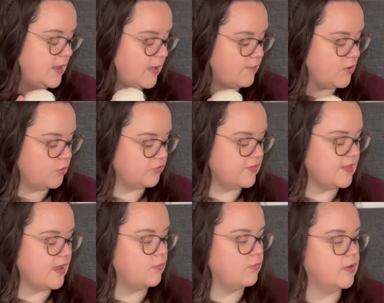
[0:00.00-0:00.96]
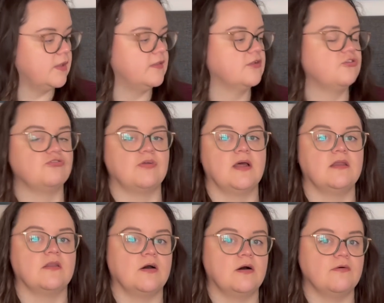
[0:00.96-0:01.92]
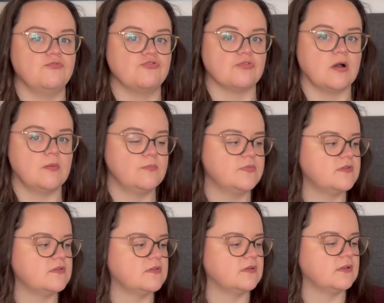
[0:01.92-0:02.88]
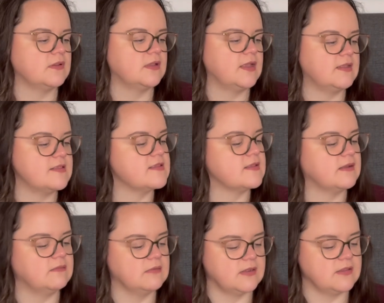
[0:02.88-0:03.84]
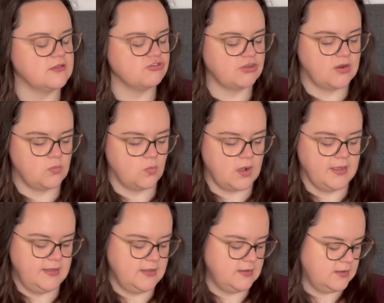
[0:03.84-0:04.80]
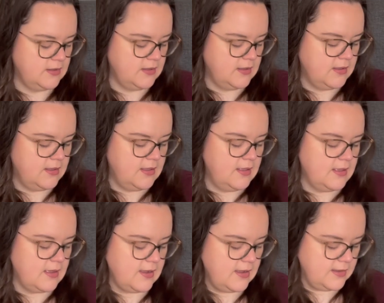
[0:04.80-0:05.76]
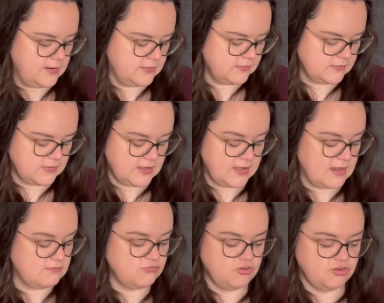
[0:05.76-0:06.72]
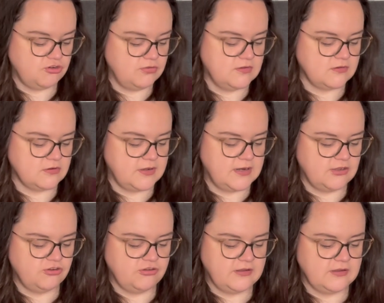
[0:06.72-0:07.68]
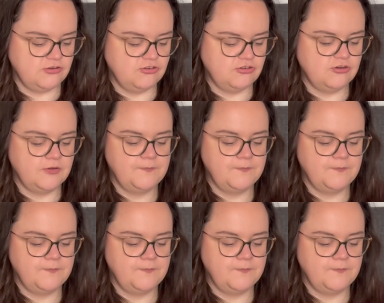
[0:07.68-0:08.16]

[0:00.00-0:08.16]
I'm holding that with a strand of Drops Kid Silk in the shade white, and again just doing stockinette stitch